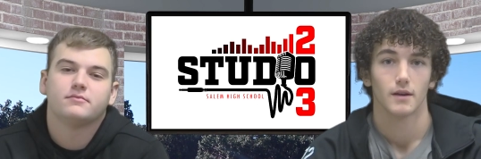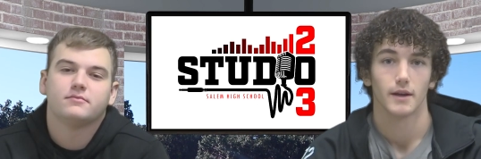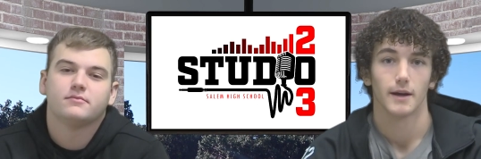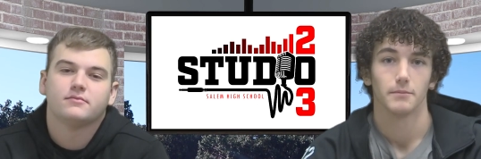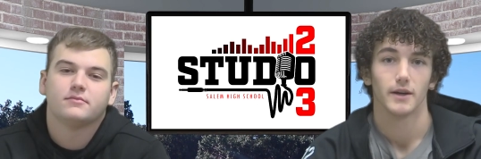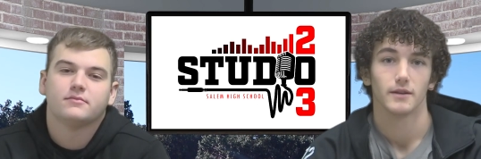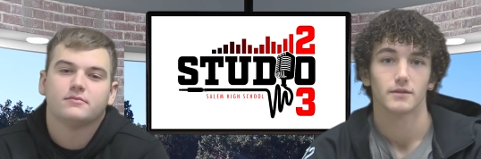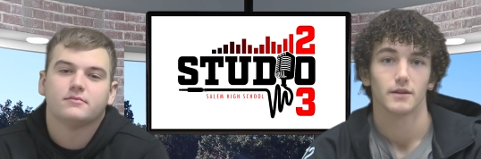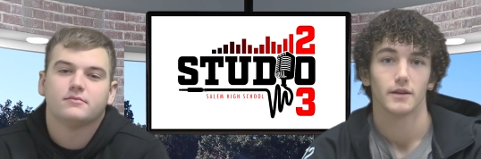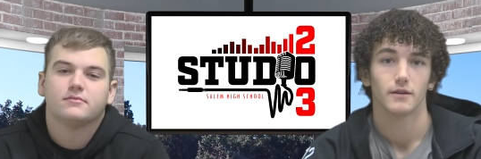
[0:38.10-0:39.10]
Speaker 1: And I'm
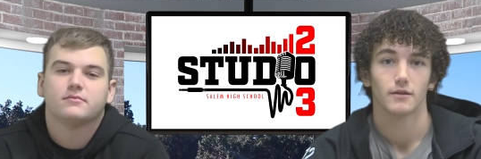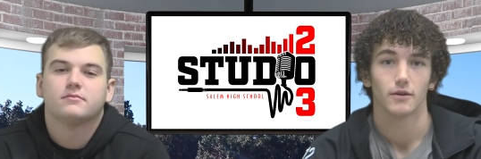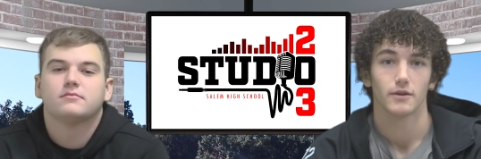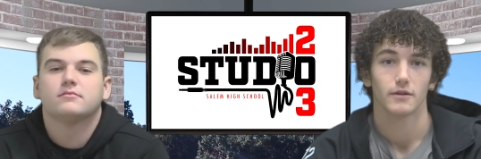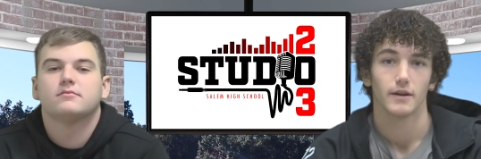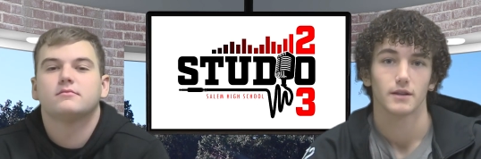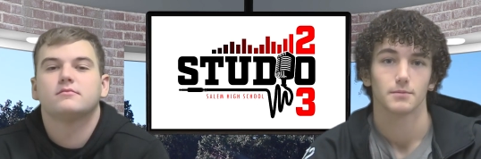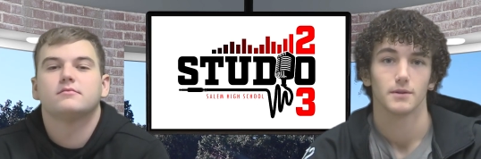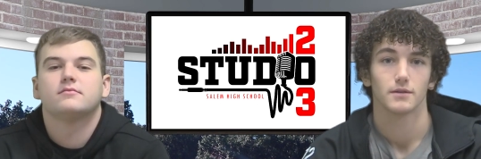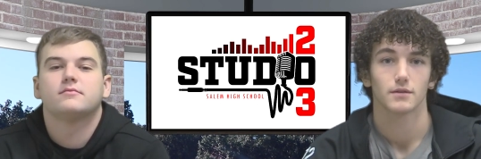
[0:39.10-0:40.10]
Lance, and here are your
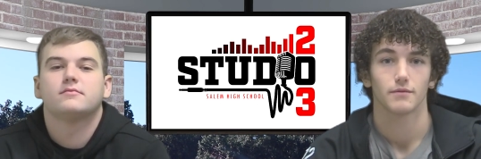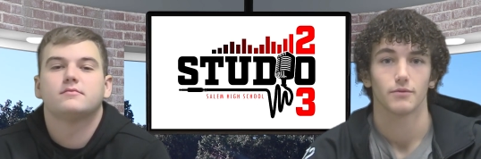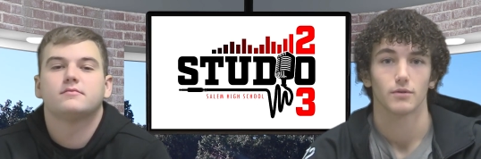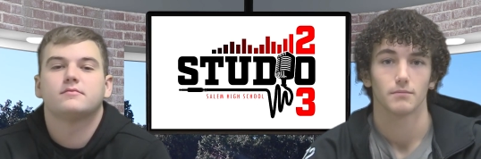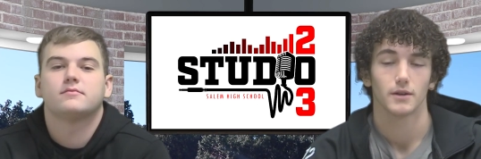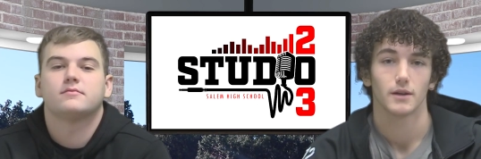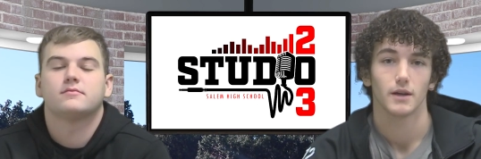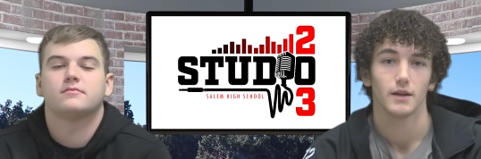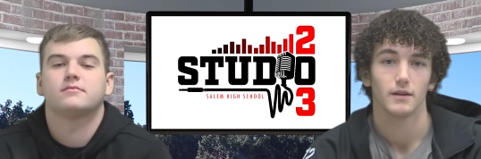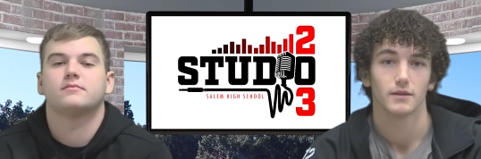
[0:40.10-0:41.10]
announcements for
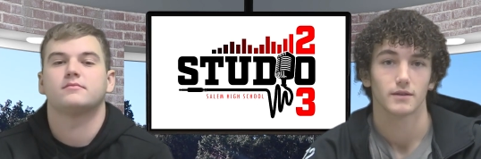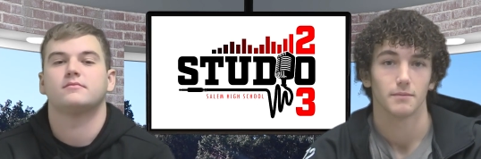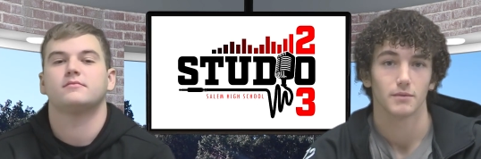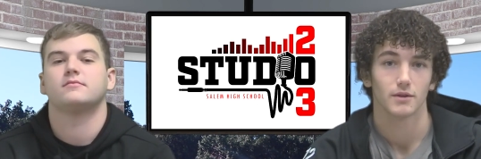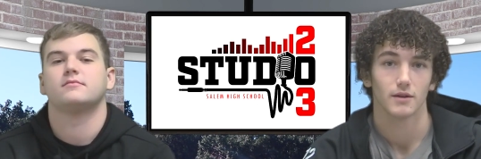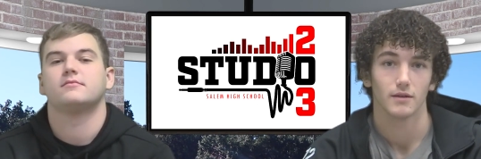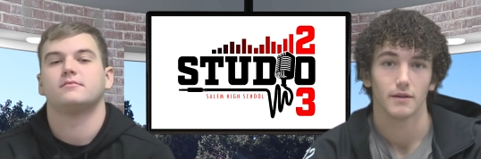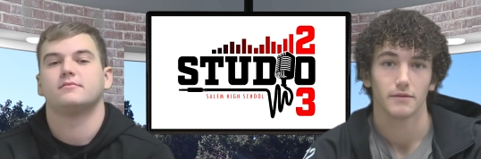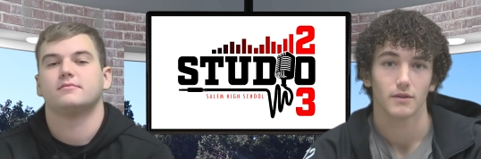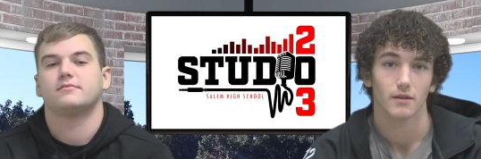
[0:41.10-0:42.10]
Monday, December
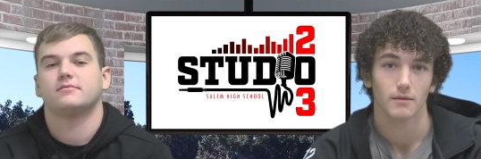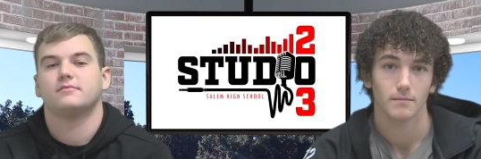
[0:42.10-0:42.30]
11th.